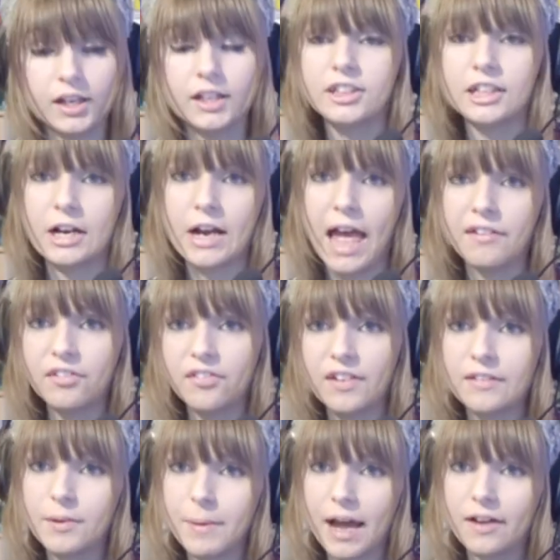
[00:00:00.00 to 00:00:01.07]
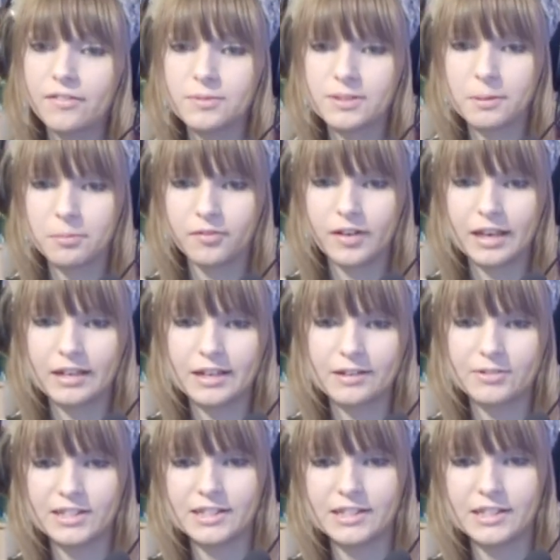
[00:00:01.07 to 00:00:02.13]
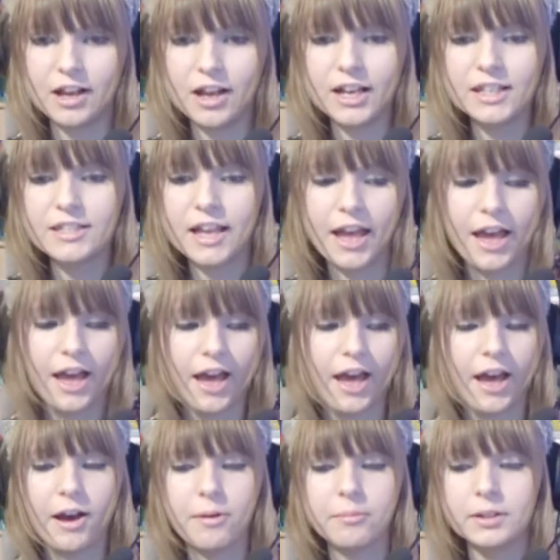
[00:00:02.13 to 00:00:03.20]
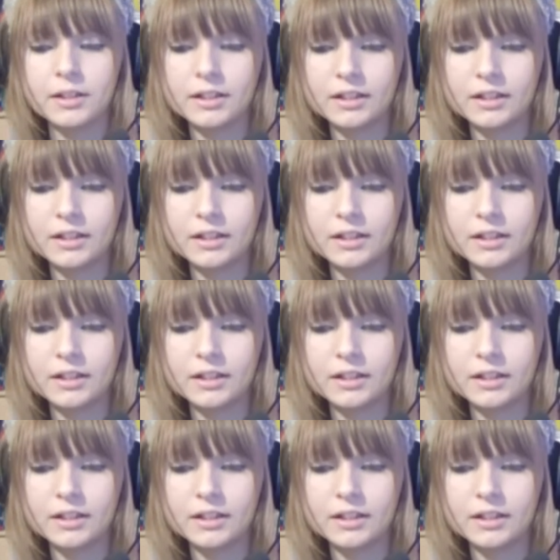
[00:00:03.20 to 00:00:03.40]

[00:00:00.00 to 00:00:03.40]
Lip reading: So now everything in the bathroom is upgraded, which is awesome!